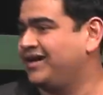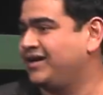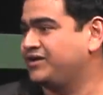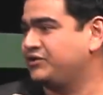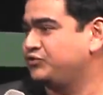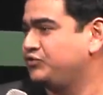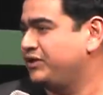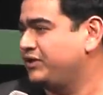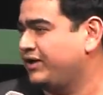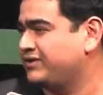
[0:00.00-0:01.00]
Do you
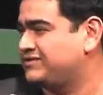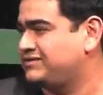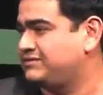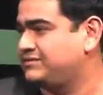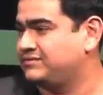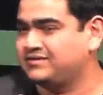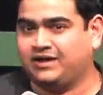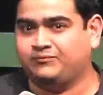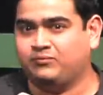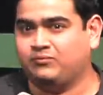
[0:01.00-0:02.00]
think I could
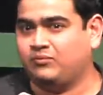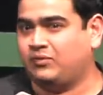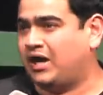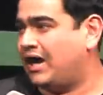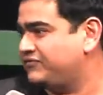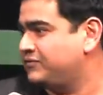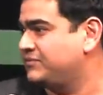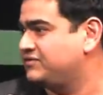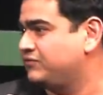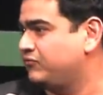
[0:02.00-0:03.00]
stop after
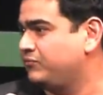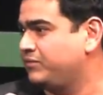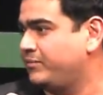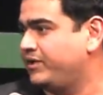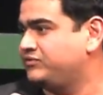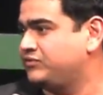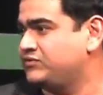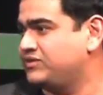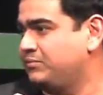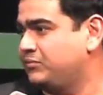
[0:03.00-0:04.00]
Mr. Wolf McManus
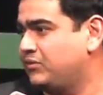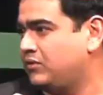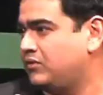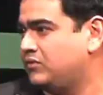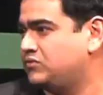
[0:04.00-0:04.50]
shows up, or...?